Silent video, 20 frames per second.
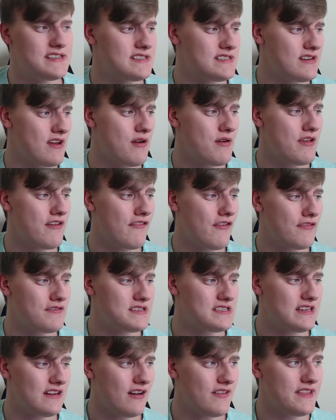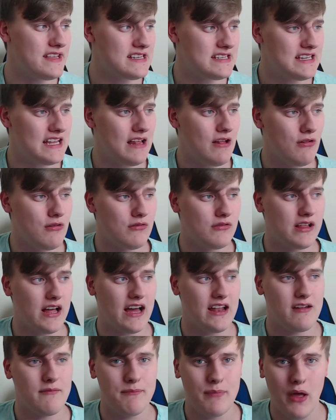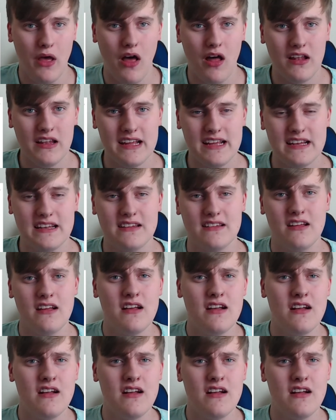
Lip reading: So, you've obviously got these little kind of pearly,